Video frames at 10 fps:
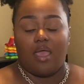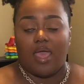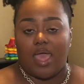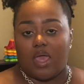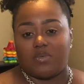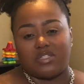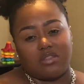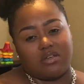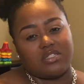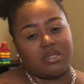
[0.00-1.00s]
hey, was
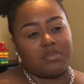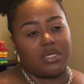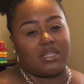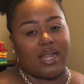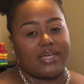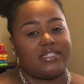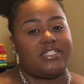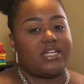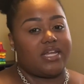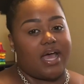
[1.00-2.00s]
there something that I
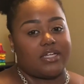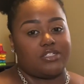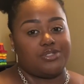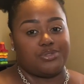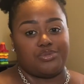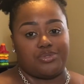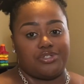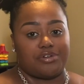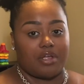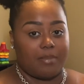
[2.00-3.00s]
did not do
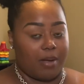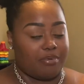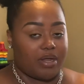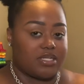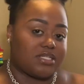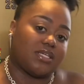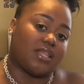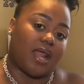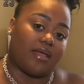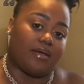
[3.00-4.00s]
during my pregnancy
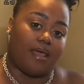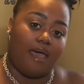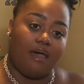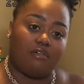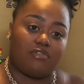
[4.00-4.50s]
that I could have